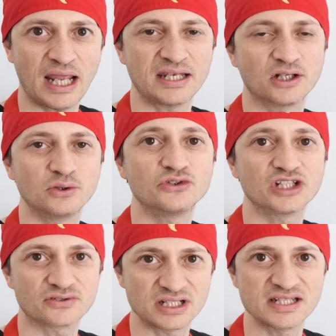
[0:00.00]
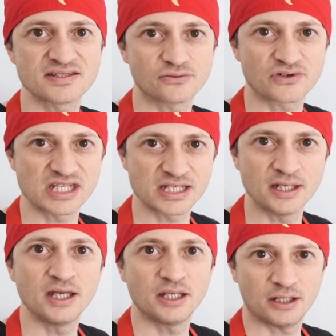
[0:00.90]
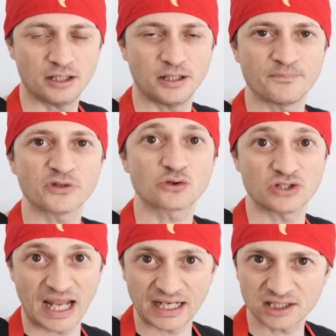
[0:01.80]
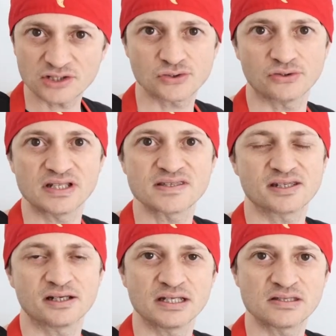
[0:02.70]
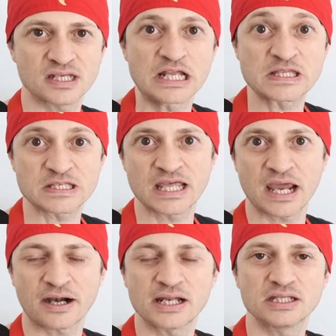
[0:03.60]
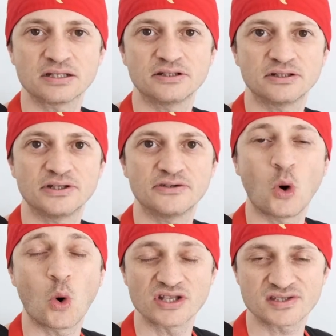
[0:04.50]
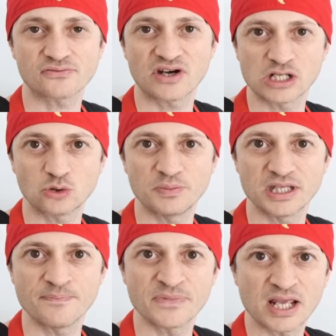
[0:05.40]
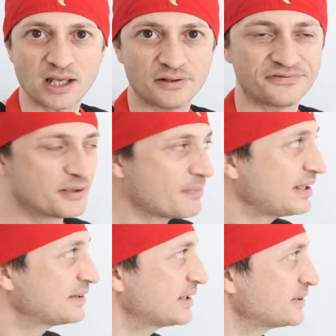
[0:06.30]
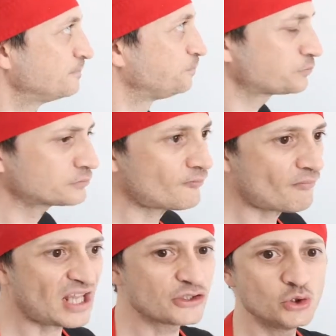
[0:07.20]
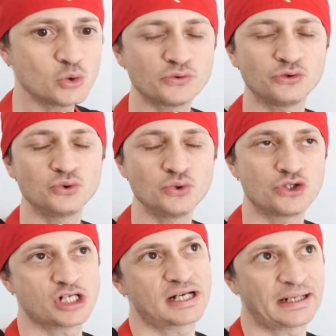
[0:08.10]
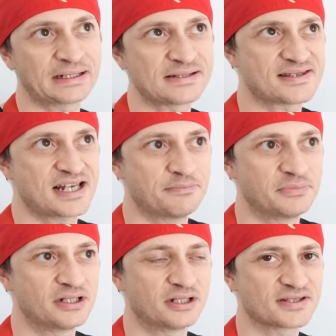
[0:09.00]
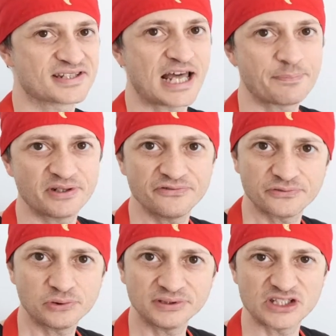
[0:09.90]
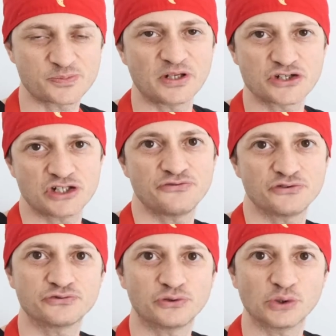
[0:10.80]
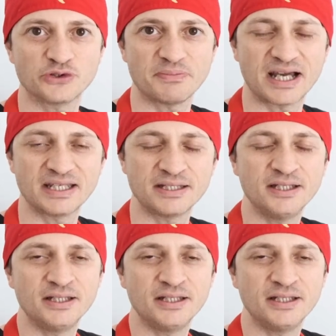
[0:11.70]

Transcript: and the gluten grid is already created, so it's there and the dough is ready to be fermented, you do generally some slap and fold. Especially if you followed my